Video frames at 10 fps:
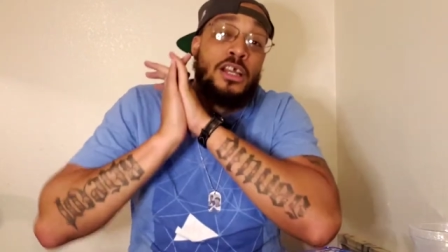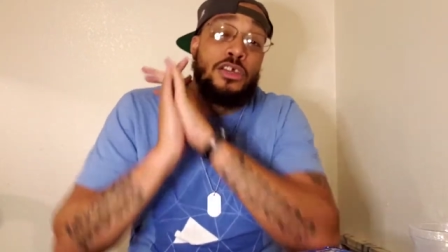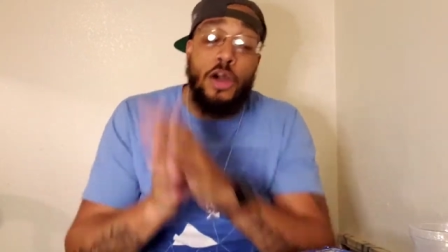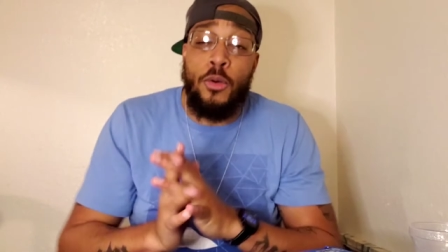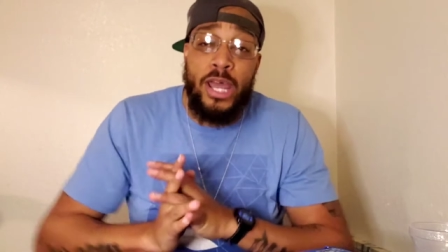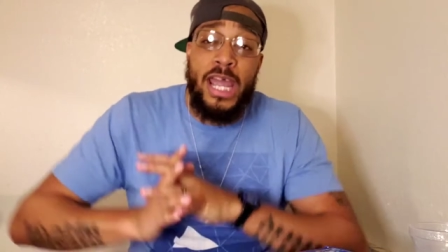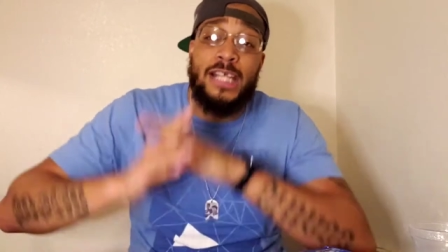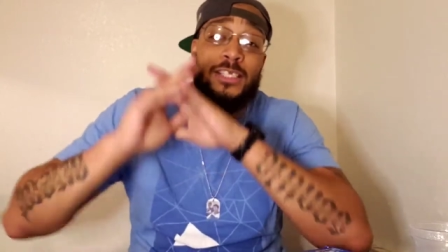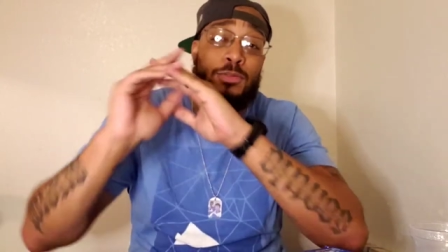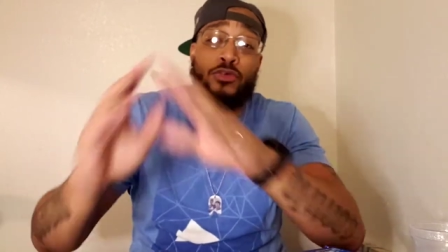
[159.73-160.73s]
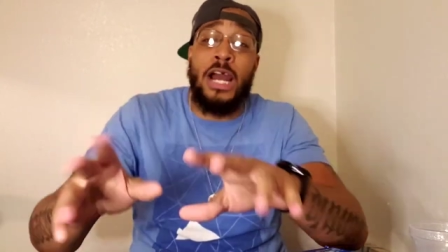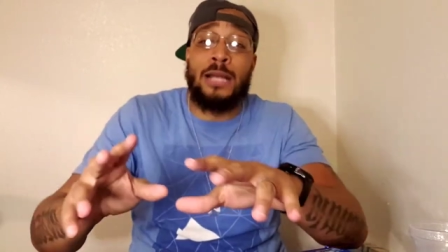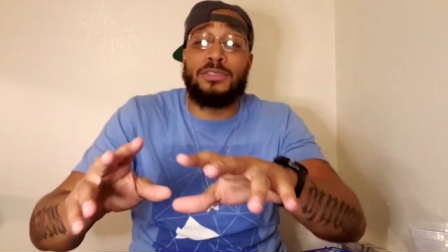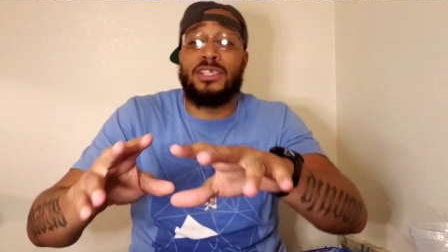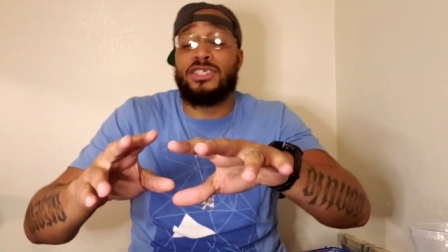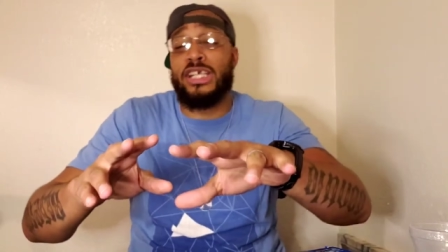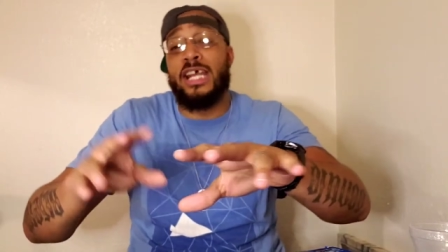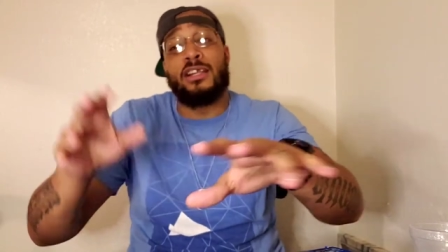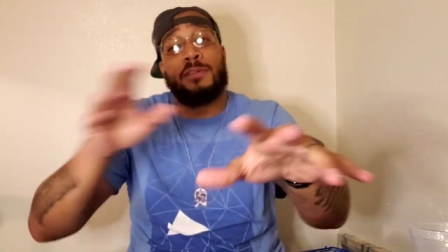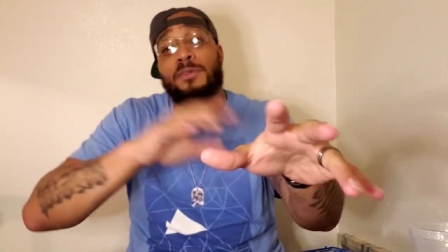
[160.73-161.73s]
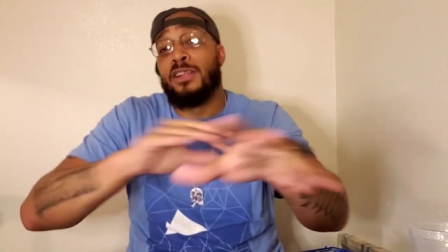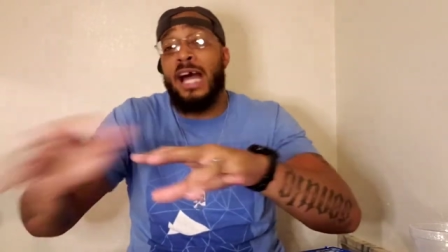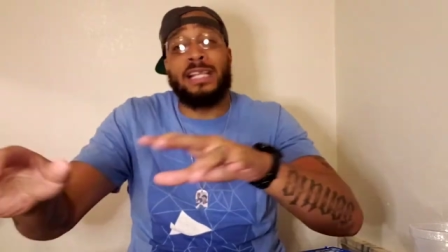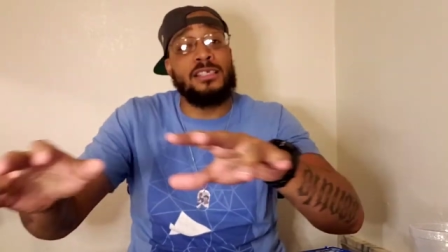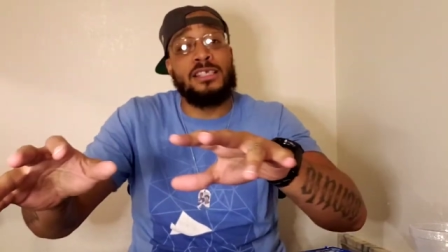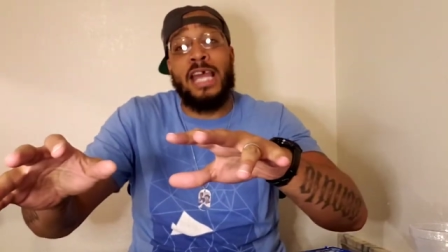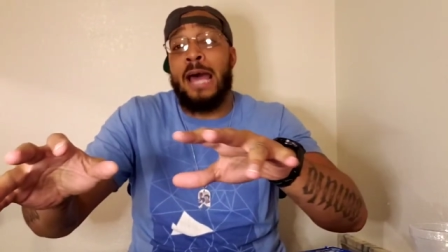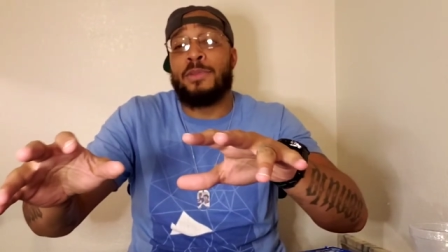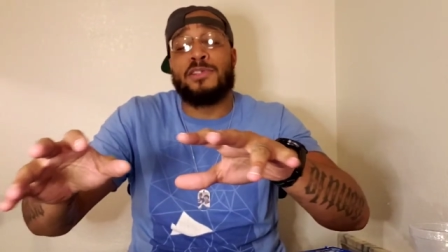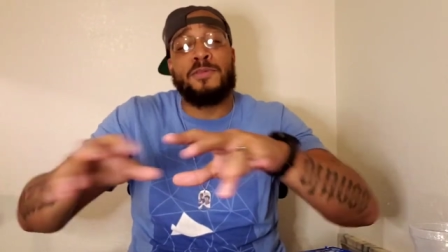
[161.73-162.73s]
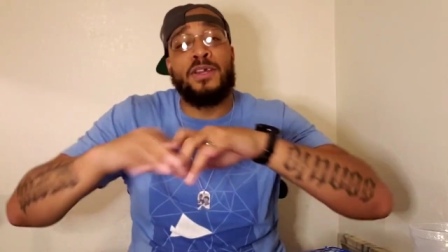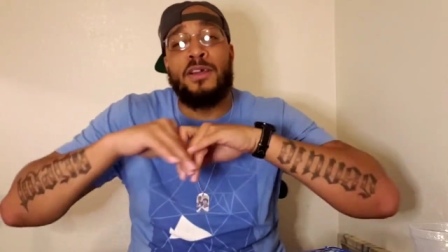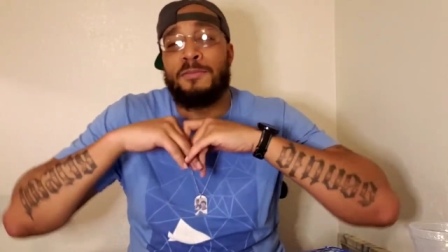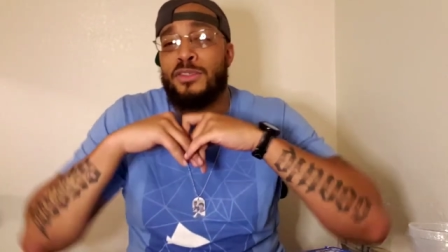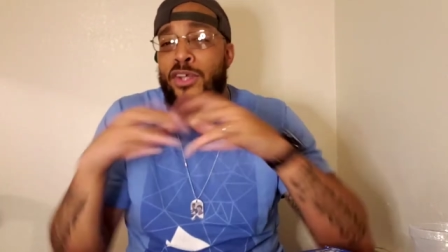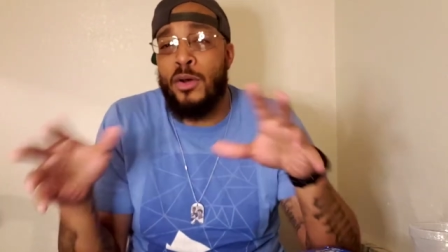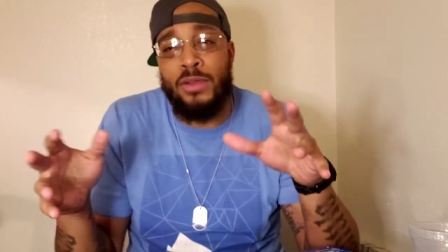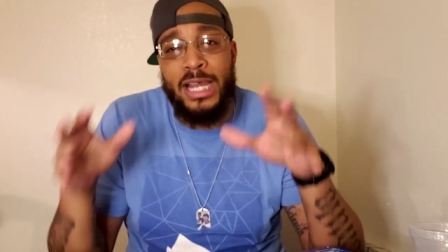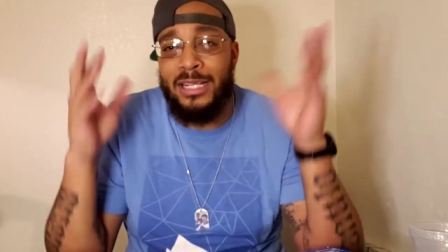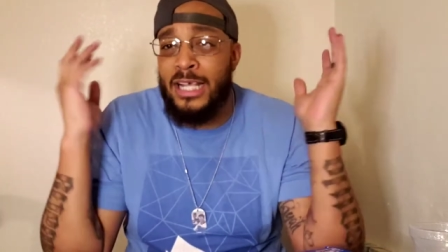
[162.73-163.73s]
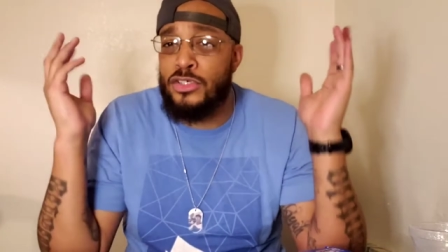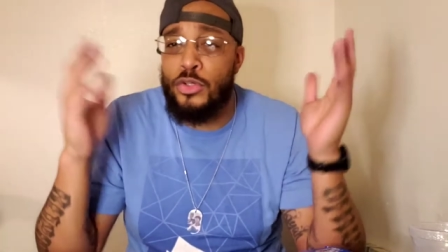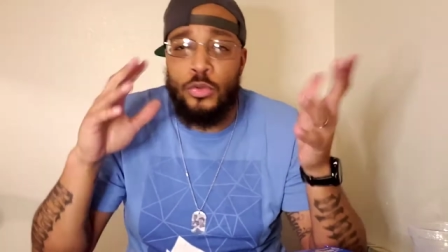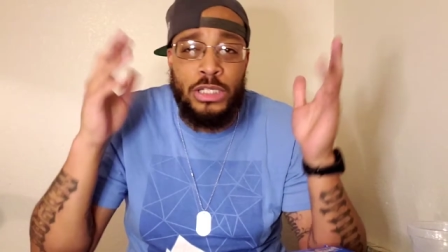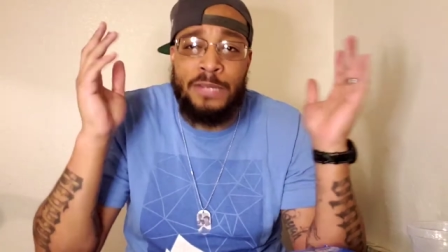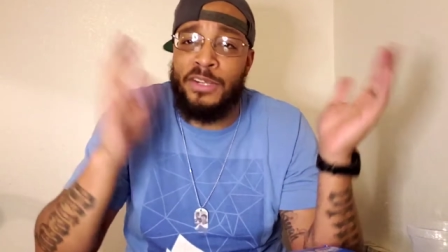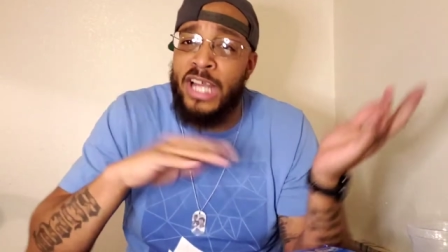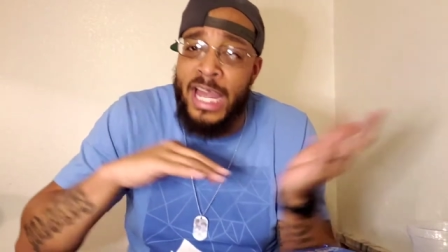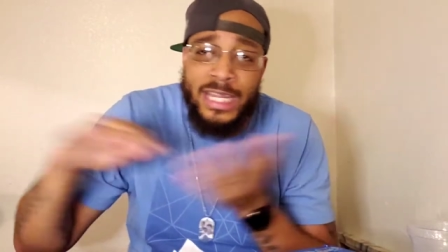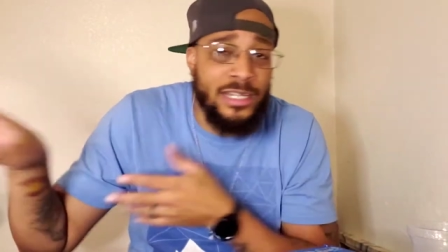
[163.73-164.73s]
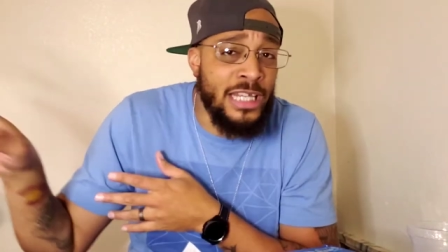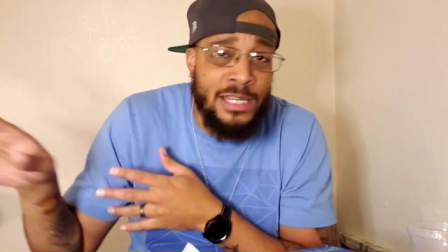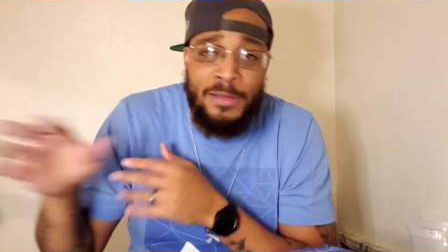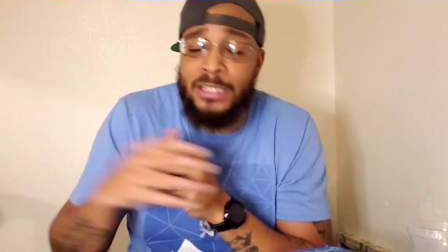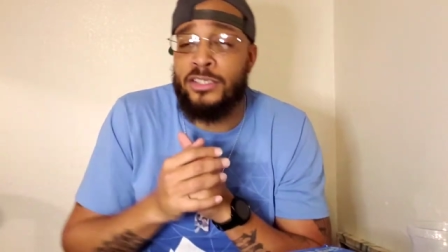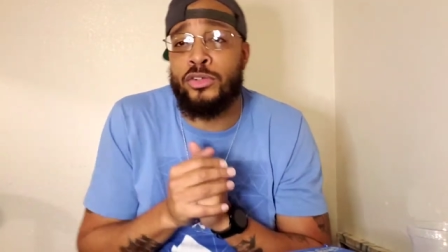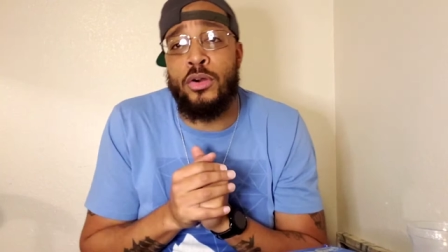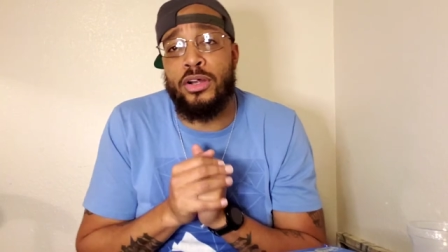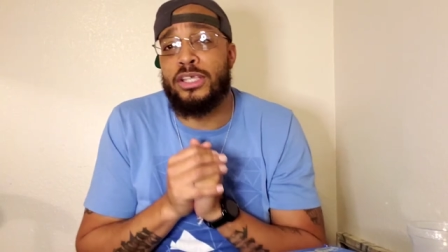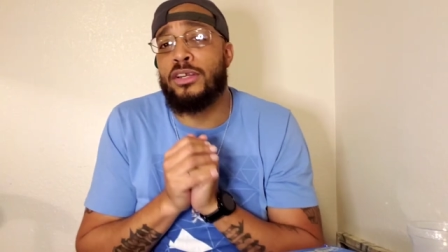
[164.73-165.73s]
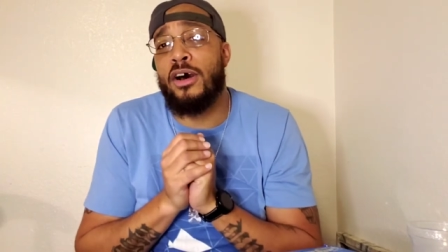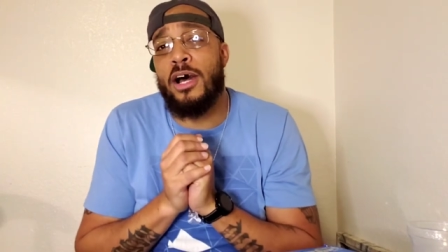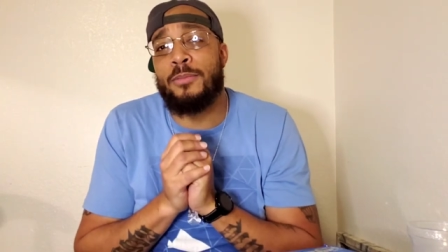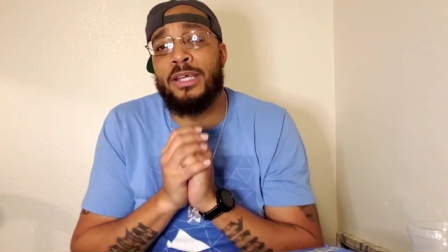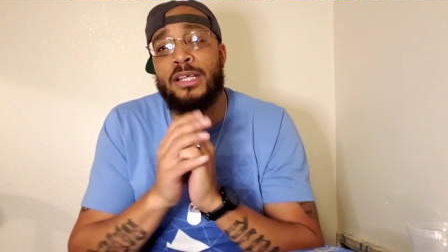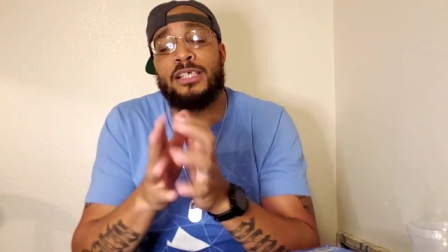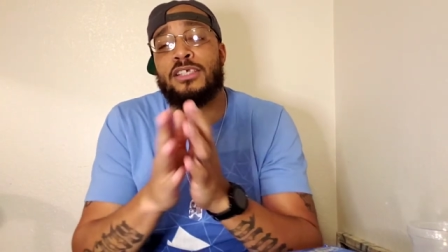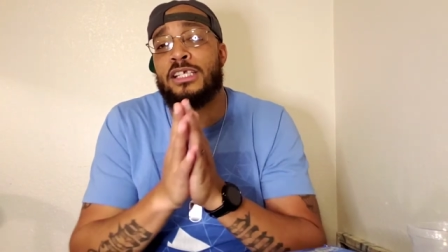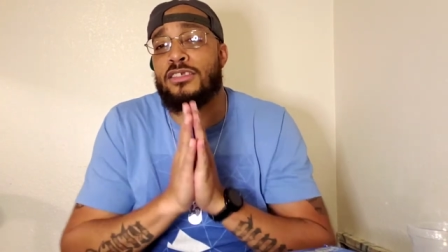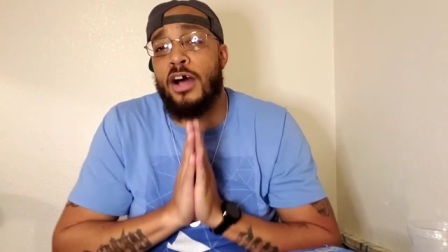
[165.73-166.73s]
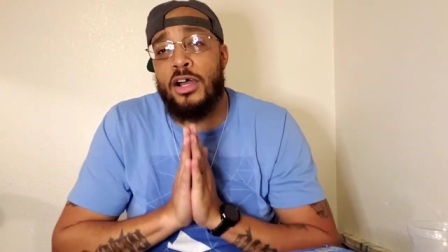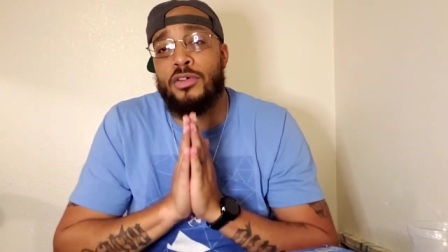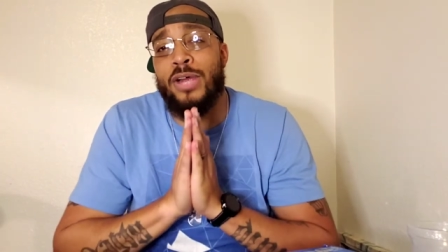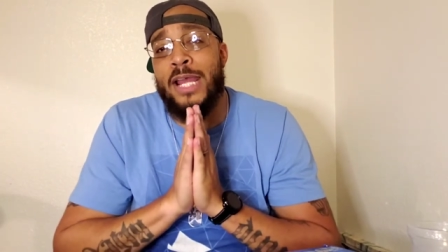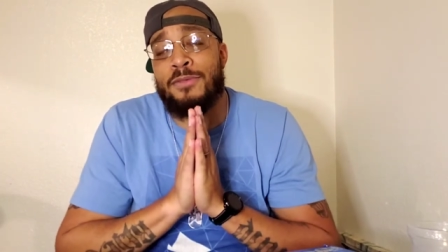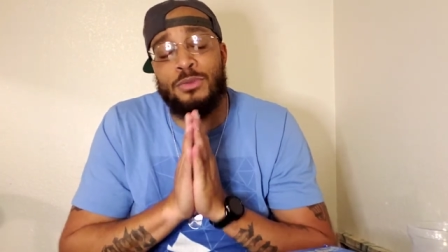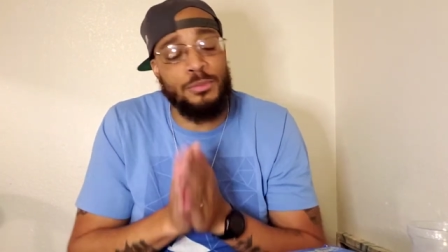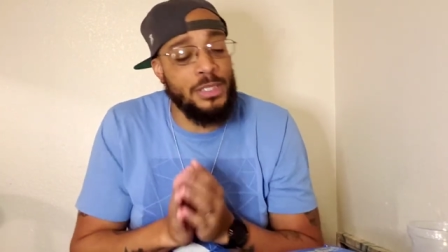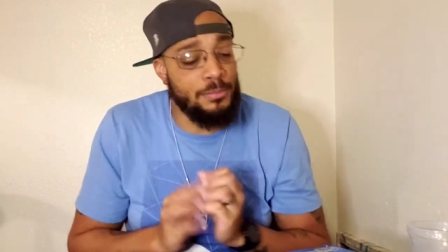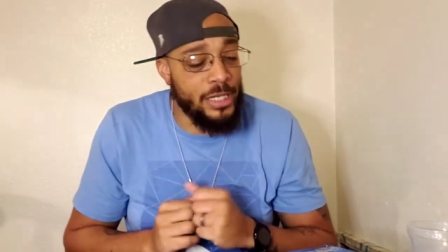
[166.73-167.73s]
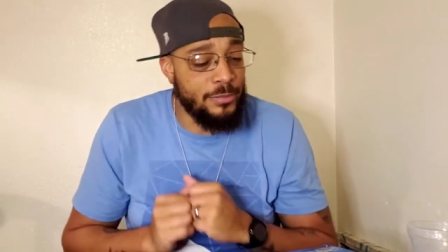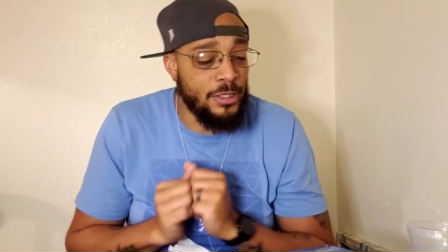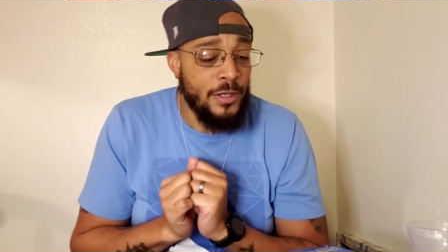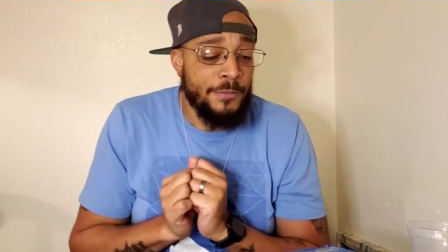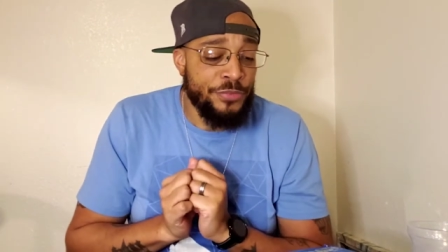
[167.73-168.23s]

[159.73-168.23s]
Go ahead, subscribe to the channel if you like this atmosphere. If you don't like it, that's cool. Leave a like and leave at the door. You know what I mean? It's, it's all gravy with me, baby.